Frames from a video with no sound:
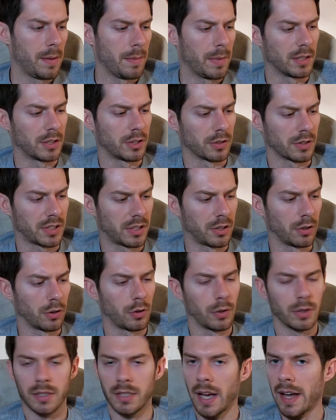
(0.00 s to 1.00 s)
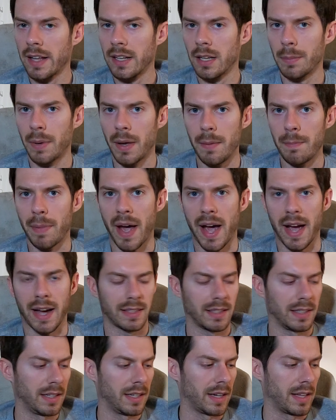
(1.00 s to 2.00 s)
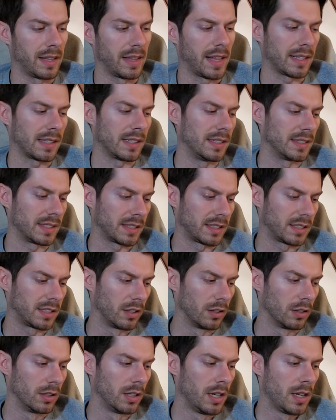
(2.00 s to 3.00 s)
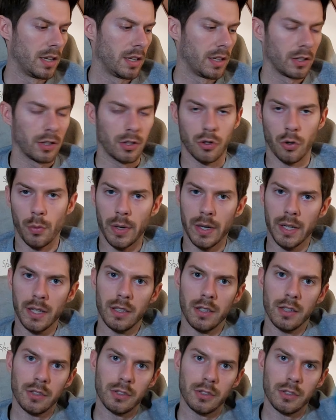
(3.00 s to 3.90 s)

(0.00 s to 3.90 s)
Because you're still going to end up impacting it, and that is still going